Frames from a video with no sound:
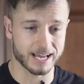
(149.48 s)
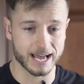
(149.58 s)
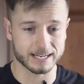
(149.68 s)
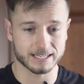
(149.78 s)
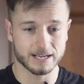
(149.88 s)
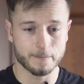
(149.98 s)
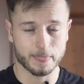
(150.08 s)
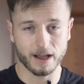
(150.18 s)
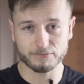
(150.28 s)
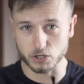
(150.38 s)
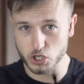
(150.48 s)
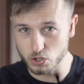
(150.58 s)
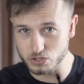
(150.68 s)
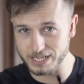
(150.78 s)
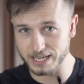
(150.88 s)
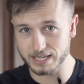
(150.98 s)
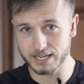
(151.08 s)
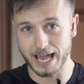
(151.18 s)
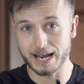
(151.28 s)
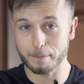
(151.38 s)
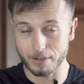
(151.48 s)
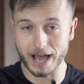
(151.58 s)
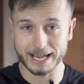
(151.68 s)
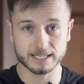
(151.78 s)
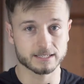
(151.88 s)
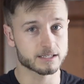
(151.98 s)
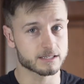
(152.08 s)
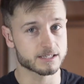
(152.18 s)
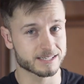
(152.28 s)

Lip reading: that after using and applying the